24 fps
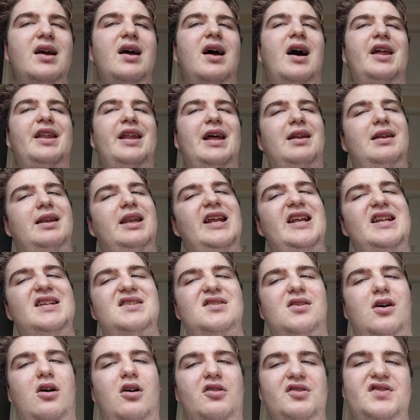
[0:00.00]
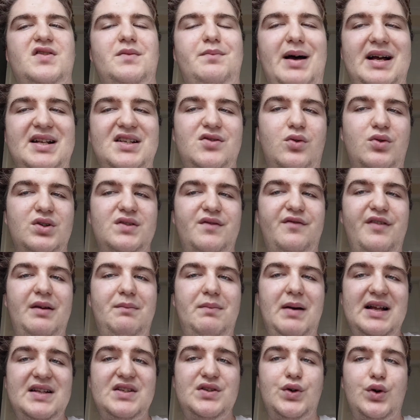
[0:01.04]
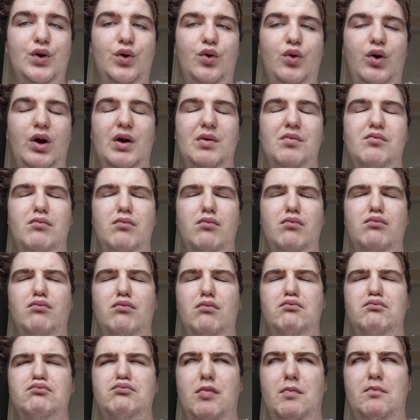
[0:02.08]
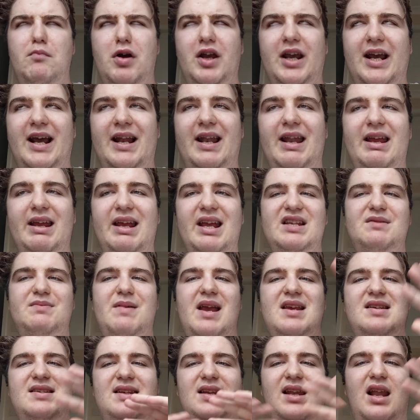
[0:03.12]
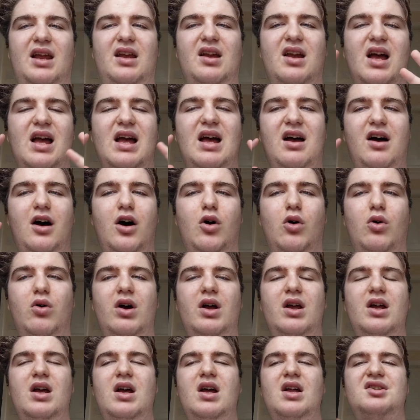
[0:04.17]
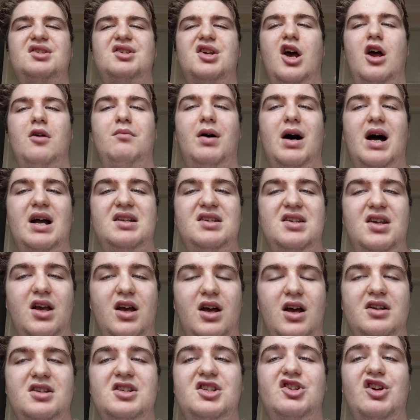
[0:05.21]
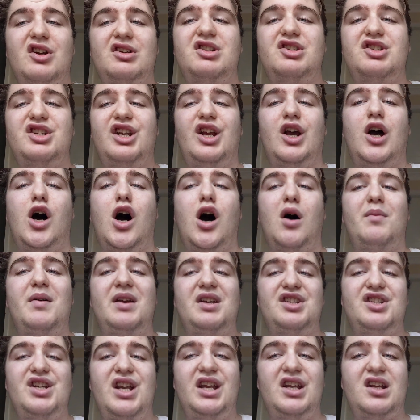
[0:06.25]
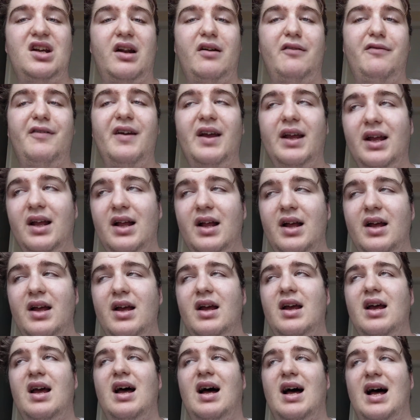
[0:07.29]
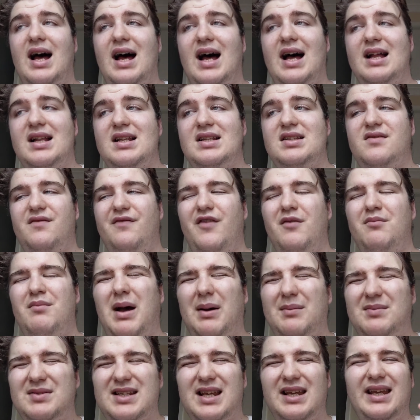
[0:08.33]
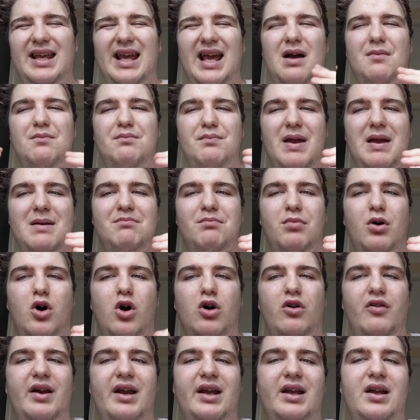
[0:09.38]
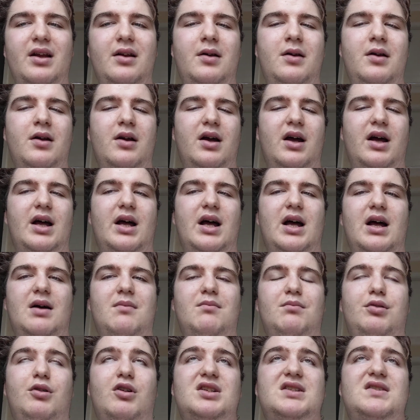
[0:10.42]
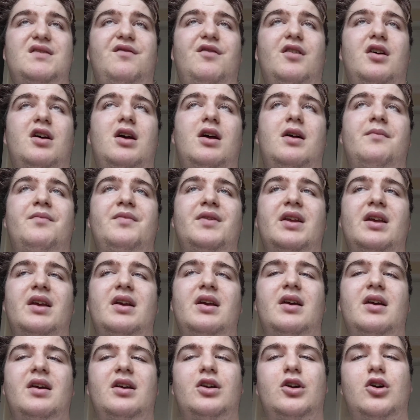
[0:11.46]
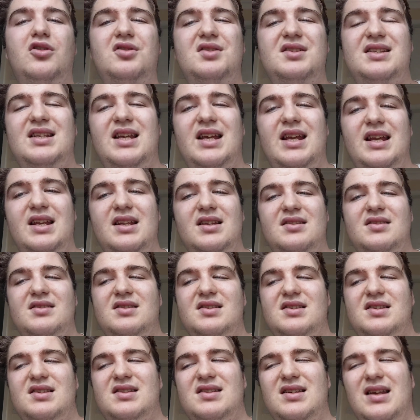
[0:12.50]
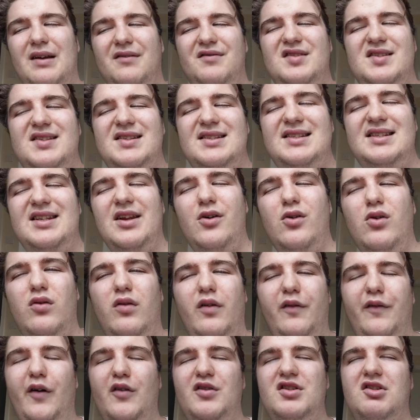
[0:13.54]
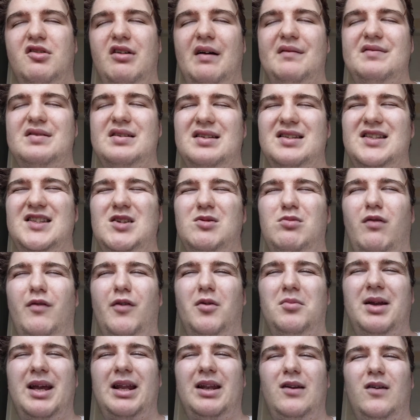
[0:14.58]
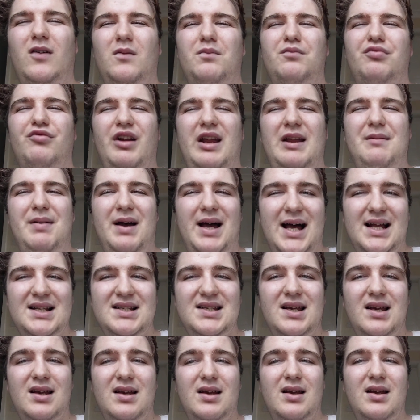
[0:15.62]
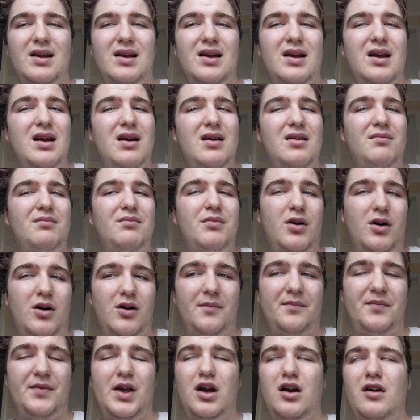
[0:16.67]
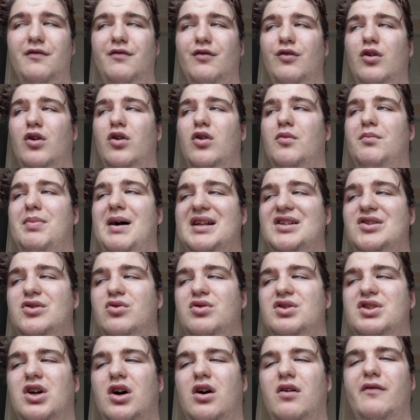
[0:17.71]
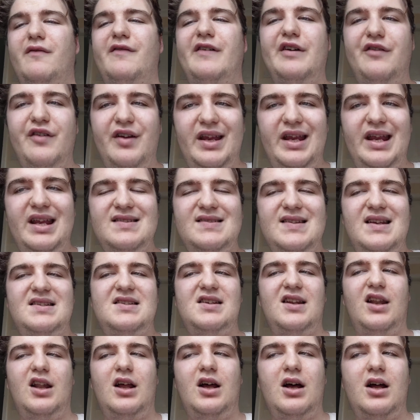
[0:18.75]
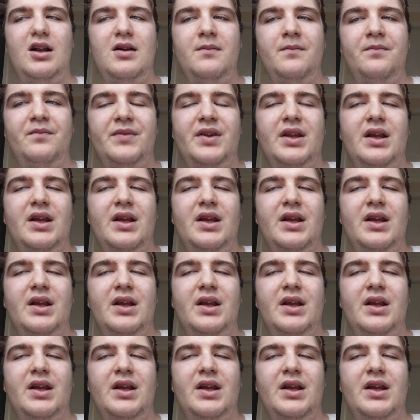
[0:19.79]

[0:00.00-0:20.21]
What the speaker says: And that leads on to battles. The battle mechanic is basically like a whole turn-by-turn strategy or RPG kind of thing. And the maps can get a bit boring, plus the cutscenes have still photographs and some of them can look pretty bad. But overall, battles are very easy to learn.